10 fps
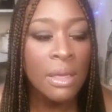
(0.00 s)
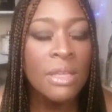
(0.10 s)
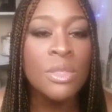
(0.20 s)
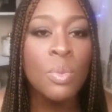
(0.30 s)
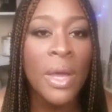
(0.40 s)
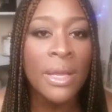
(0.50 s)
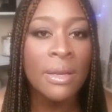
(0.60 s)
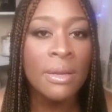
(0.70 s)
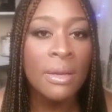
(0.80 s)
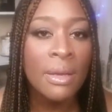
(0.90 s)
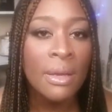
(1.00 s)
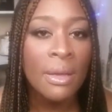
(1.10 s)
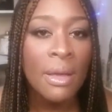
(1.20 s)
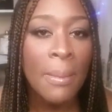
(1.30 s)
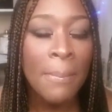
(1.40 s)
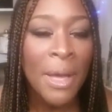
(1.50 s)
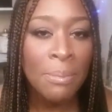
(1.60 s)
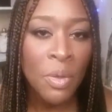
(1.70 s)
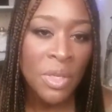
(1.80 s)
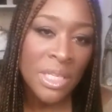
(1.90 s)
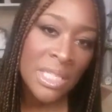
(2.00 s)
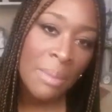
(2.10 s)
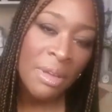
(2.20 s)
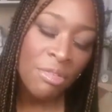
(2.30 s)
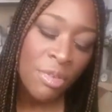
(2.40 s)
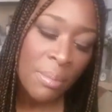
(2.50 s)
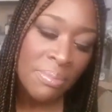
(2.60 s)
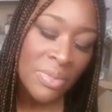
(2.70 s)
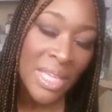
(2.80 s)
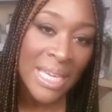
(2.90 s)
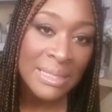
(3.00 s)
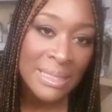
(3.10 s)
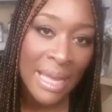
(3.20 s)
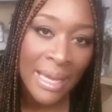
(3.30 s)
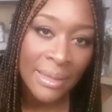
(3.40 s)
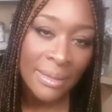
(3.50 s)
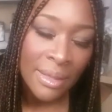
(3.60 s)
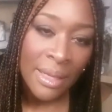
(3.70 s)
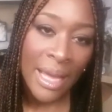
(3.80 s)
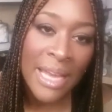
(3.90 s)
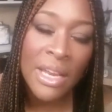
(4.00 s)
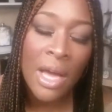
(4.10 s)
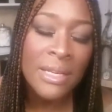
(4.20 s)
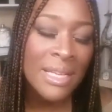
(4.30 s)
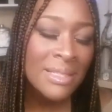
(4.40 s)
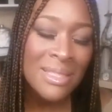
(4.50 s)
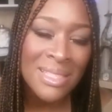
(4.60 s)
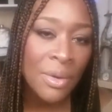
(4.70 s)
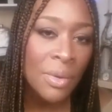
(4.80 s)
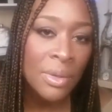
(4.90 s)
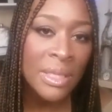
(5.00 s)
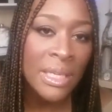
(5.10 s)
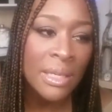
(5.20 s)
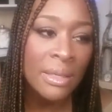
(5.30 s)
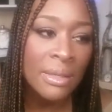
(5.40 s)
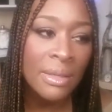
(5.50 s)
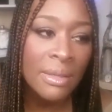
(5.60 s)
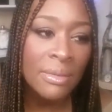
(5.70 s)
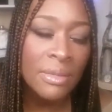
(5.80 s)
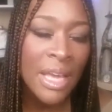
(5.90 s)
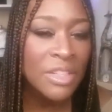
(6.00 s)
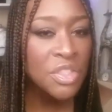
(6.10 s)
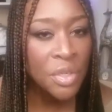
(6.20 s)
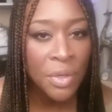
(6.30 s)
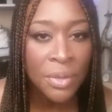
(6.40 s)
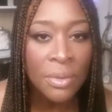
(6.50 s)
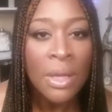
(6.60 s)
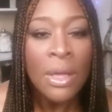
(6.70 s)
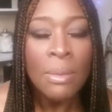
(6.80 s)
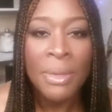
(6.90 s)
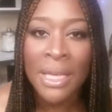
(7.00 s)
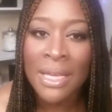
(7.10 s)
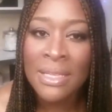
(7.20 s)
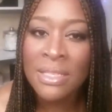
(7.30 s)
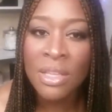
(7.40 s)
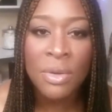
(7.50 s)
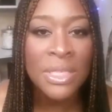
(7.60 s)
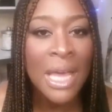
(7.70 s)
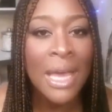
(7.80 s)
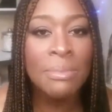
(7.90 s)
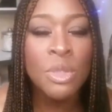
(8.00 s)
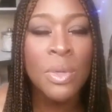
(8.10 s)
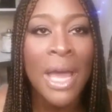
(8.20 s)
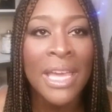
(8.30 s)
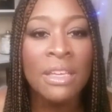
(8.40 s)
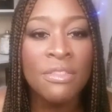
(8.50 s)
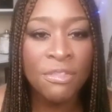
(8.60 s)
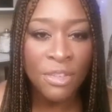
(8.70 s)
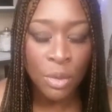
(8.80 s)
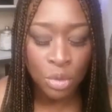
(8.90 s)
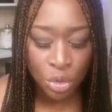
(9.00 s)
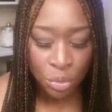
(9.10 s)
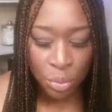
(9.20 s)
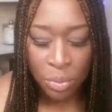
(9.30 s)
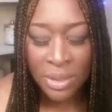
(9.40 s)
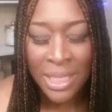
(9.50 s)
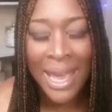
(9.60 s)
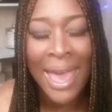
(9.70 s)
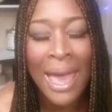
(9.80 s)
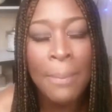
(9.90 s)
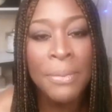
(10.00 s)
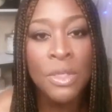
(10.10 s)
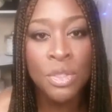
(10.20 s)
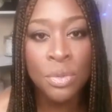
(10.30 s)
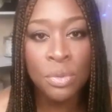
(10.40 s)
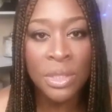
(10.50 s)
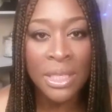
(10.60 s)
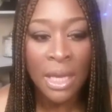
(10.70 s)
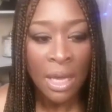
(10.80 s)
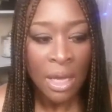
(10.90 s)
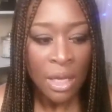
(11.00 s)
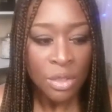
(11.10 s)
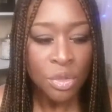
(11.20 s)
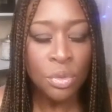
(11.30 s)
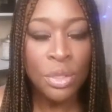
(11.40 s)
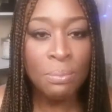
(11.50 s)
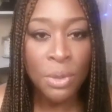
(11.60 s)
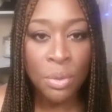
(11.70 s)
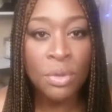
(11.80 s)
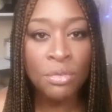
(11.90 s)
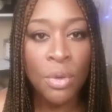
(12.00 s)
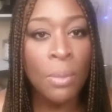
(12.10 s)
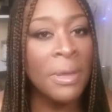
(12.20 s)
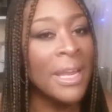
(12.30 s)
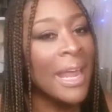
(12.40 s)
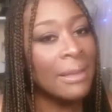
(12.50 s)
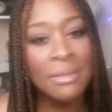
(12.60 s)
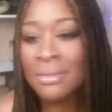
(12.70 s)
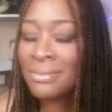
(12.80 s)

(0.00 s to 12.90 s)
is when my beauty is coming from the inside and not necessarily external because there are times when I can feel truly happy, truly, truly beautiful, but it,